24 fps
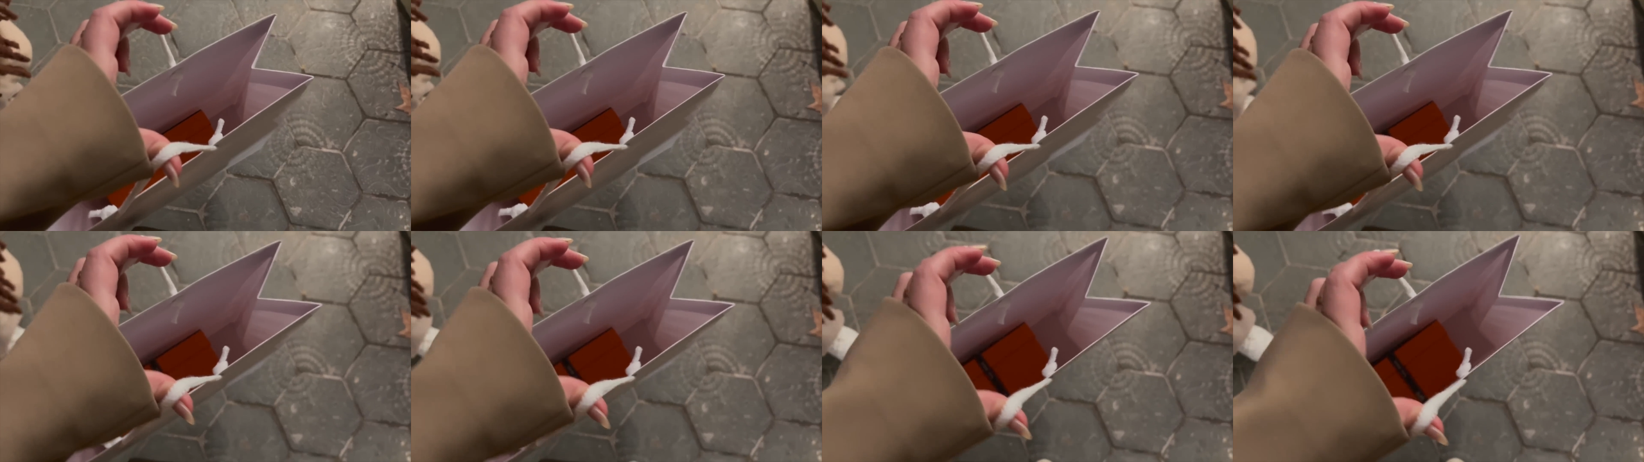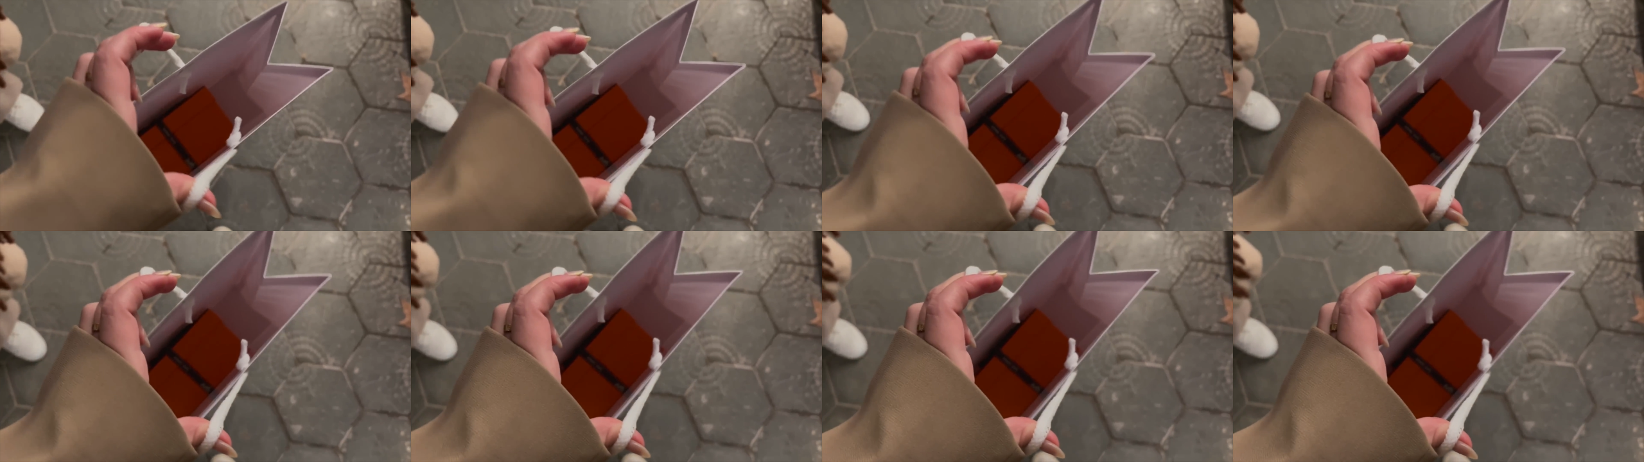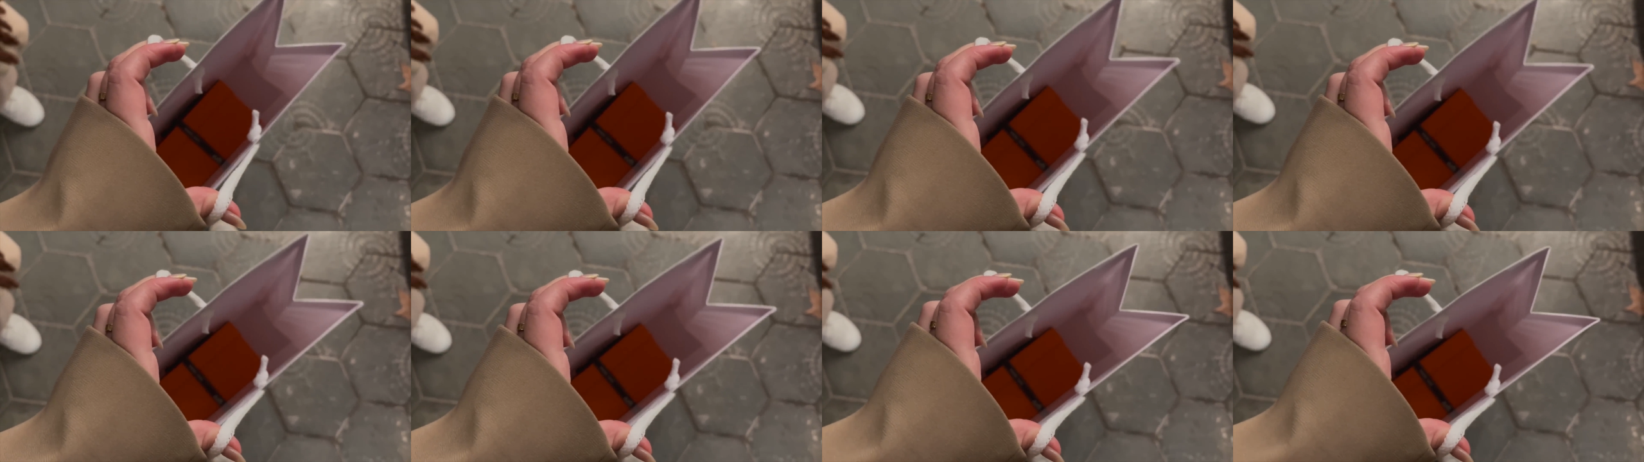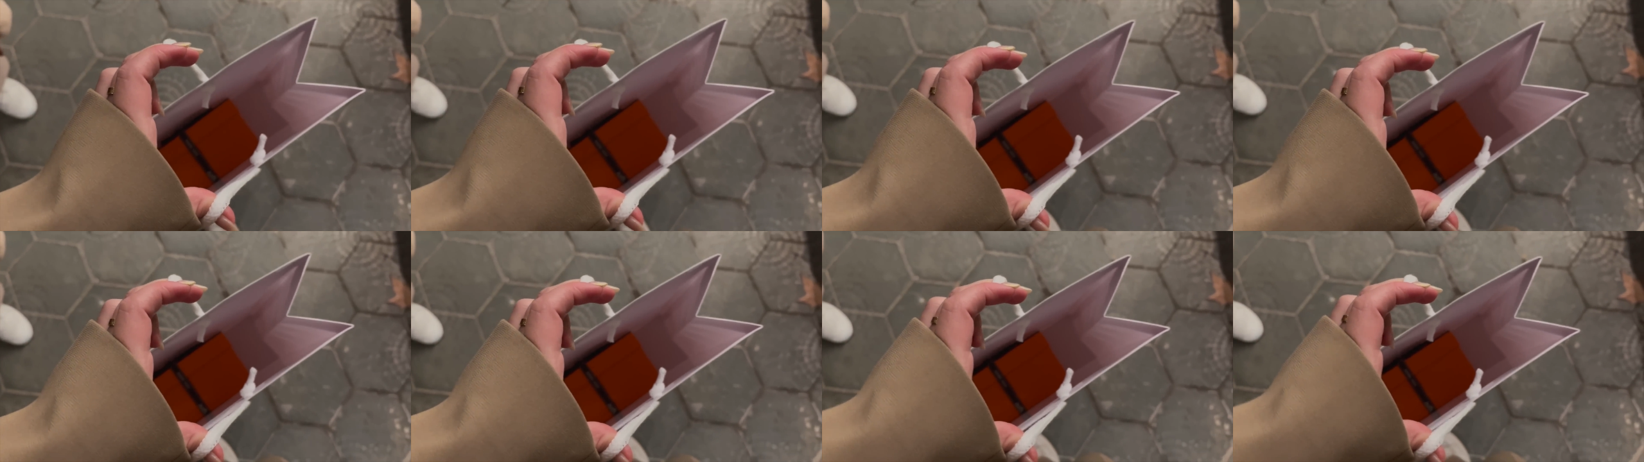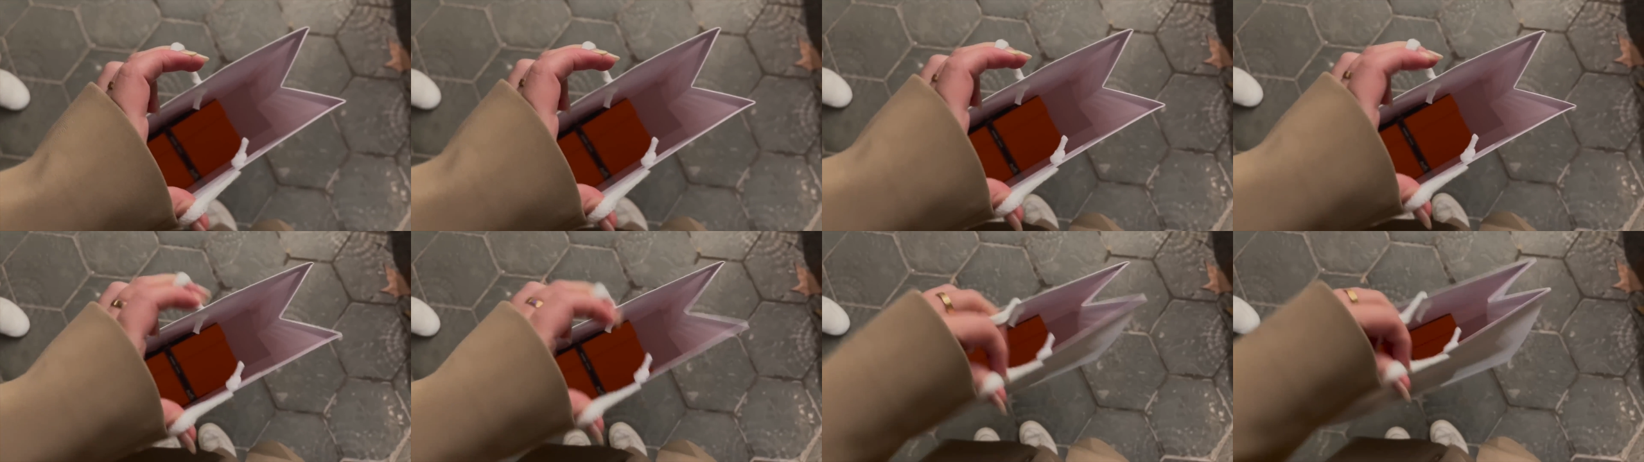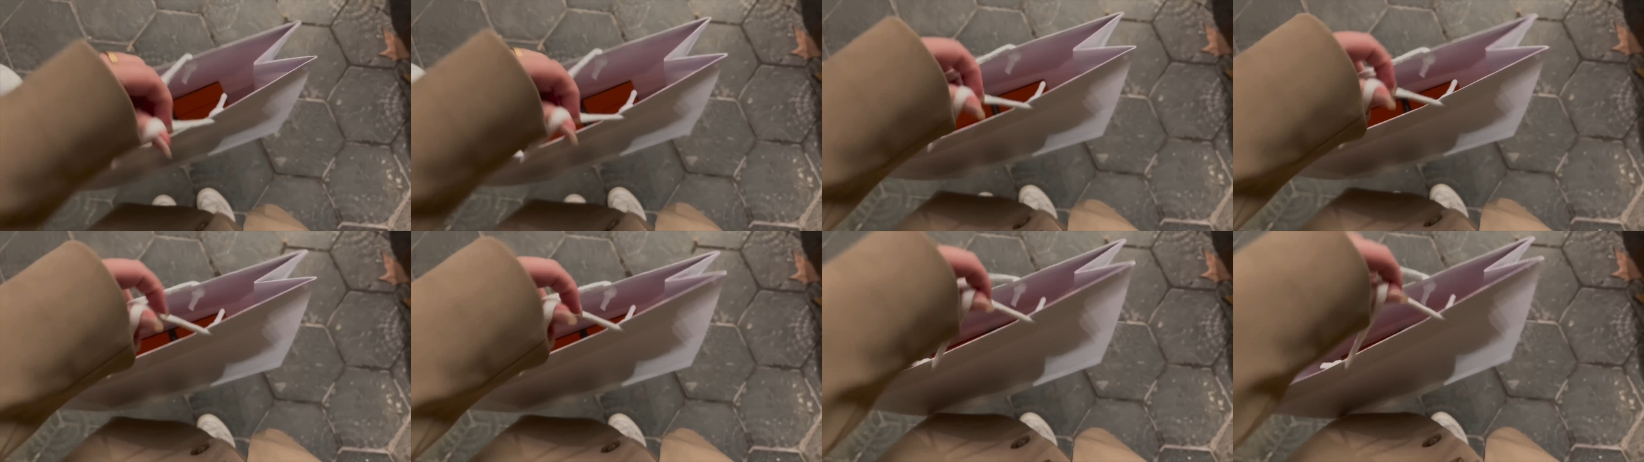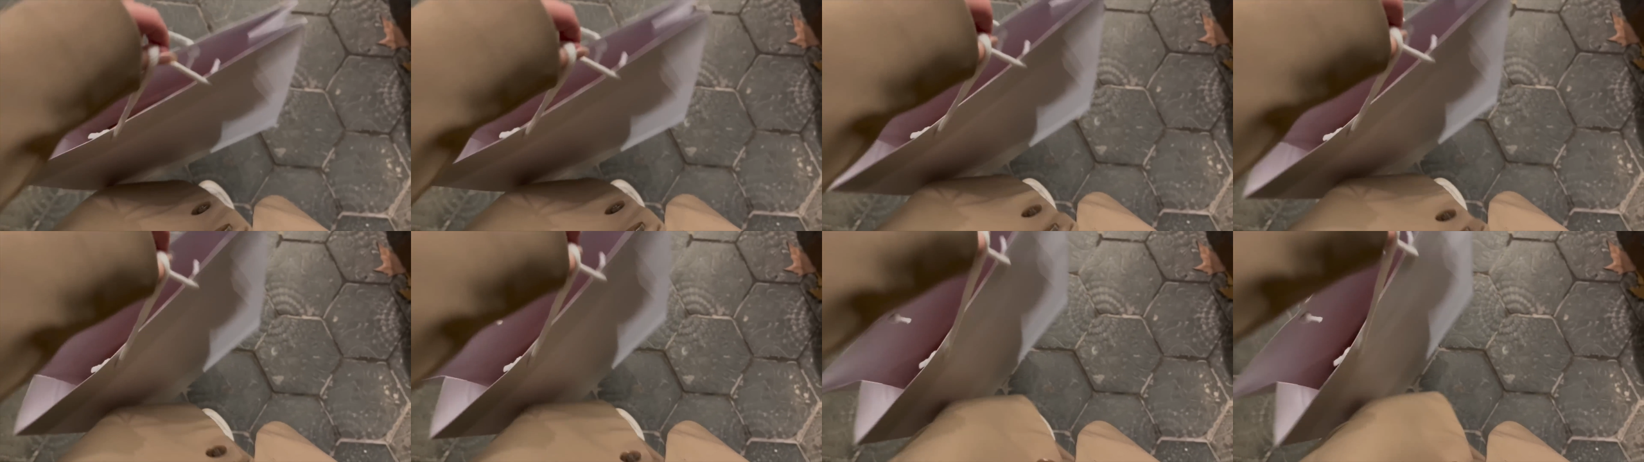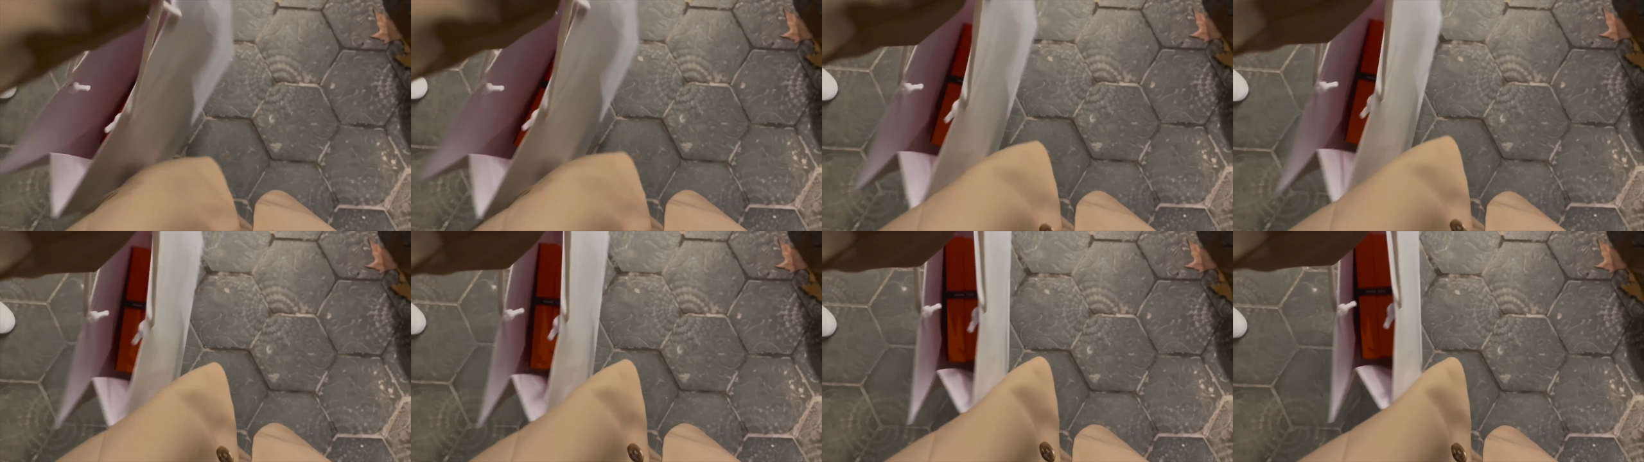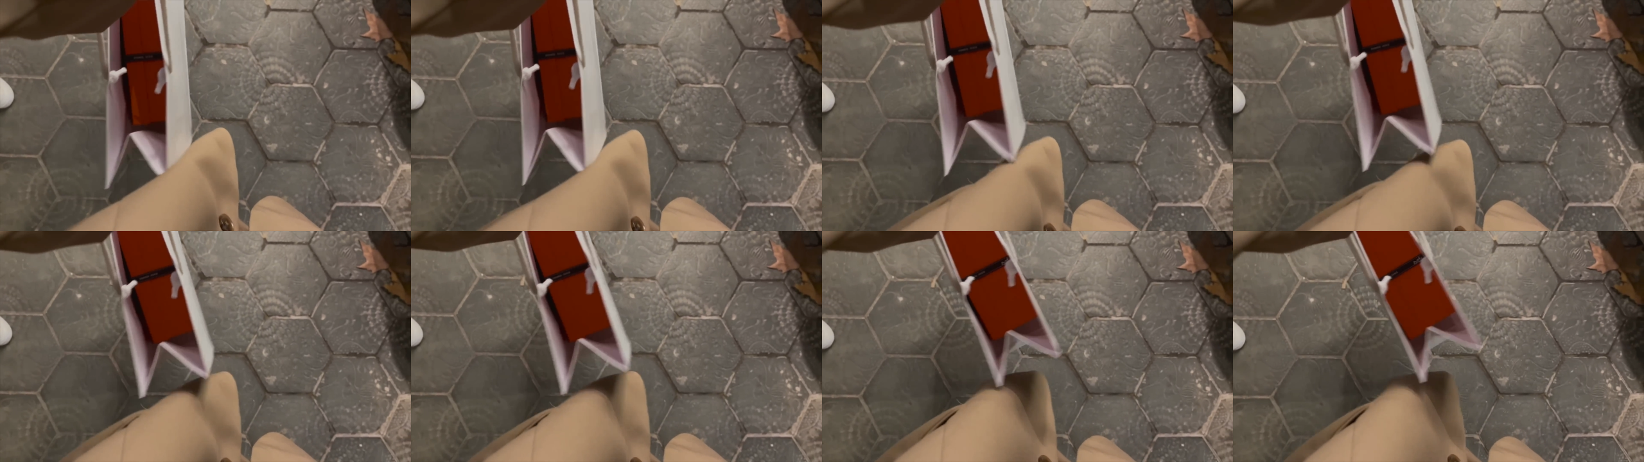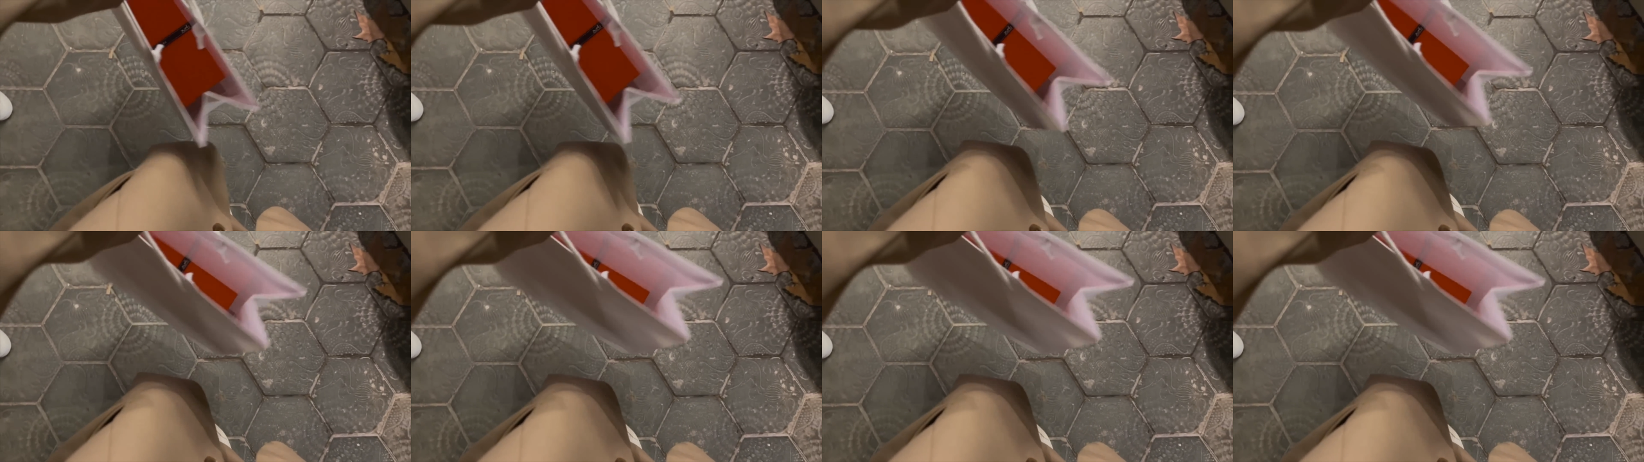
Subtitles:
(no speaker visible)